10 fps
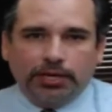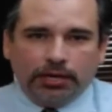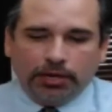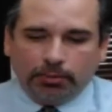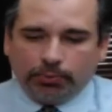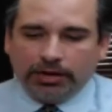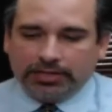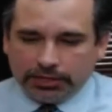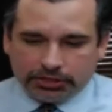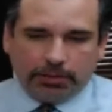the
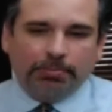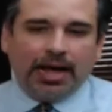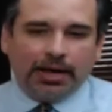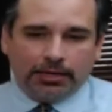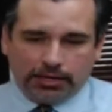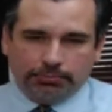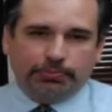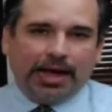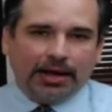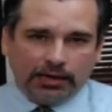breath test
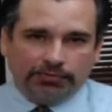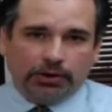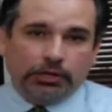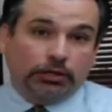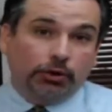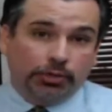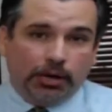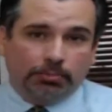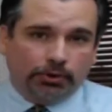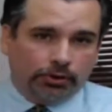comes back at a very low
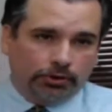number,